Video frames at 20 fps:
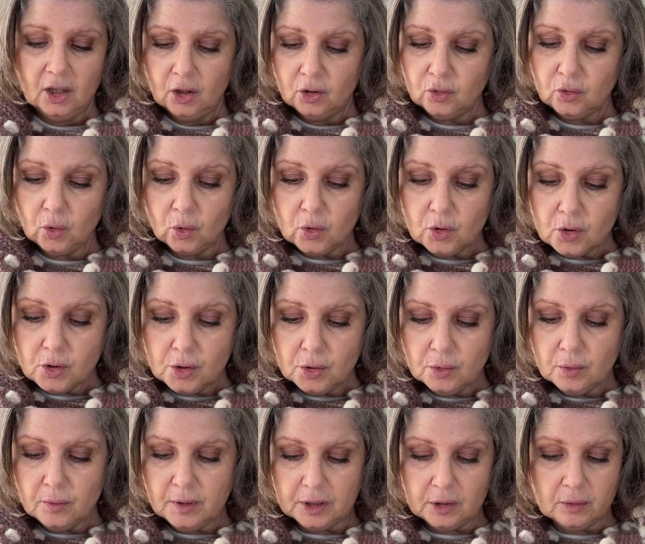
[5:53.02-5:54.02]
told
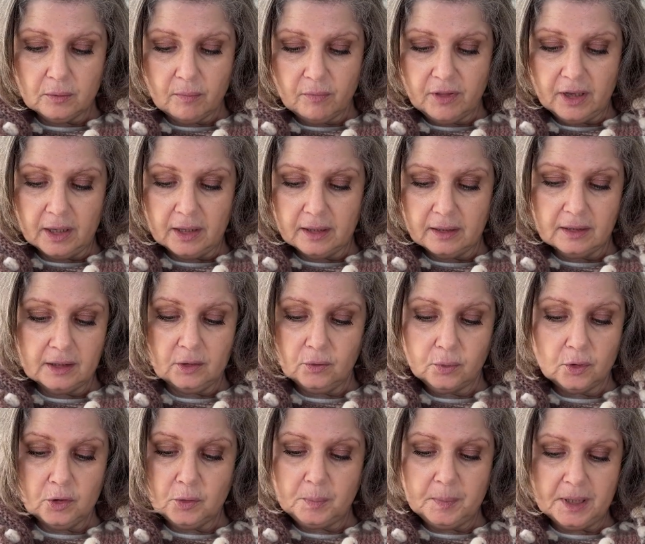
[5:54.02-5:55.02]
you it
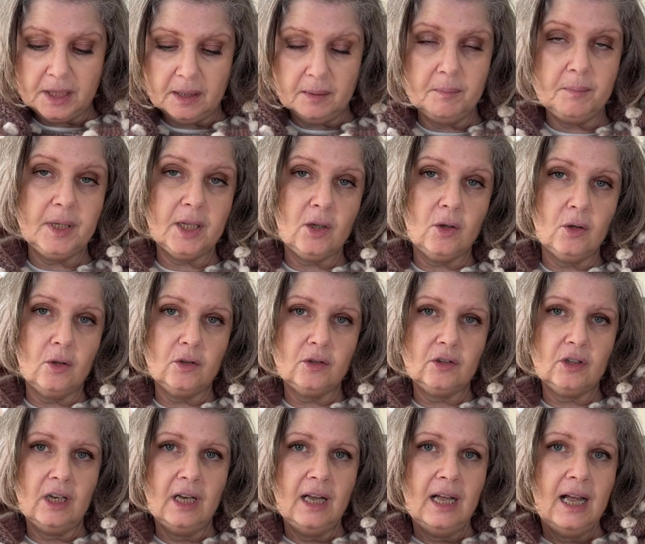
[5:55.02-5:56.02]
would be, because
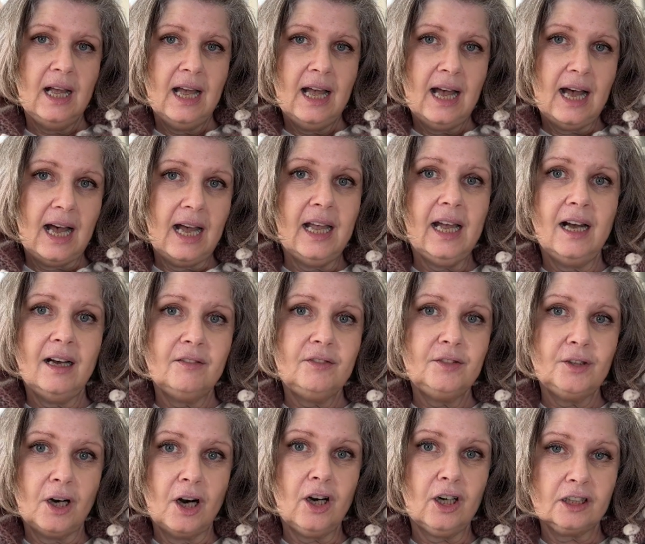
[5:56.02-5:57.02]
I have
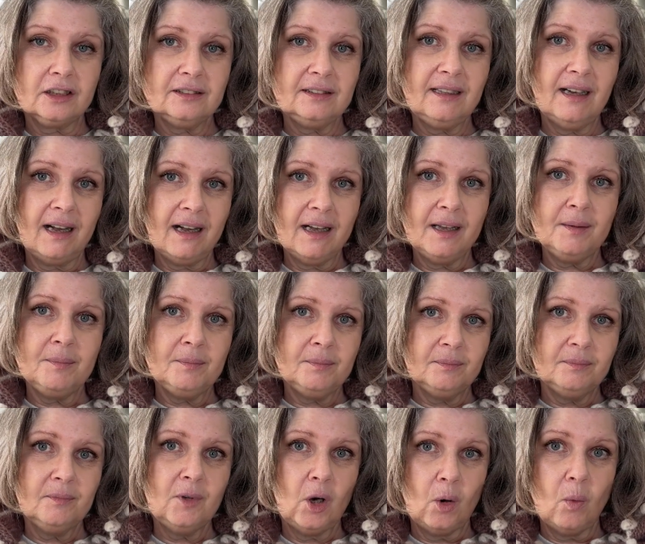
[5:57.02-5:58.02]
a hard time
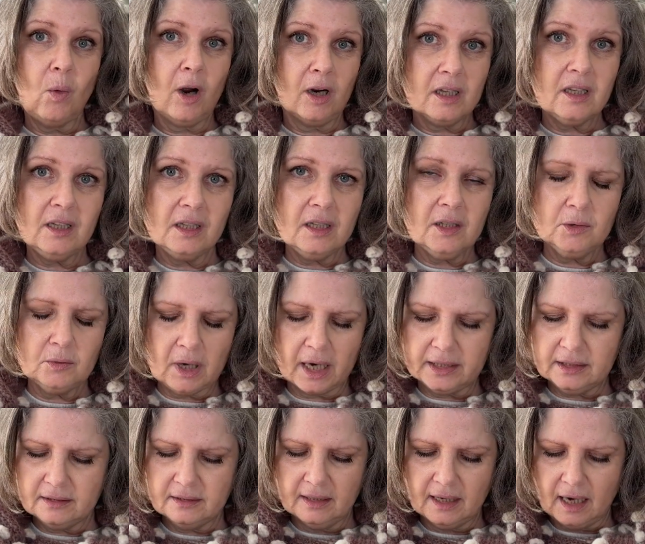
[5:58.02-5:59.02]
walking
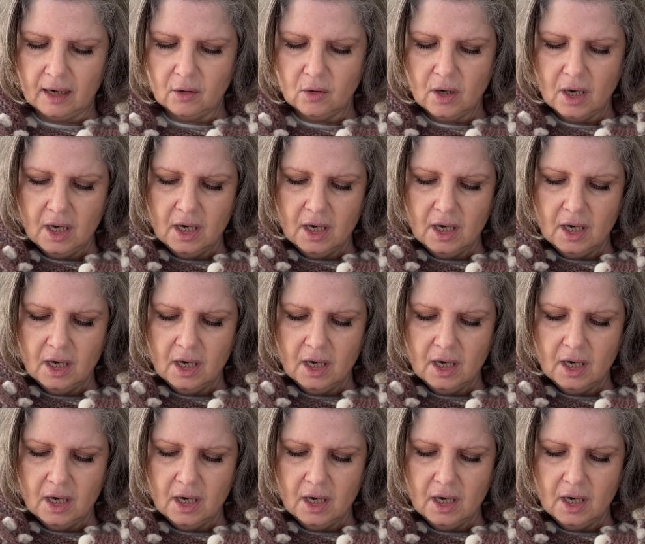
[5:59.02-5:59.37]
right now.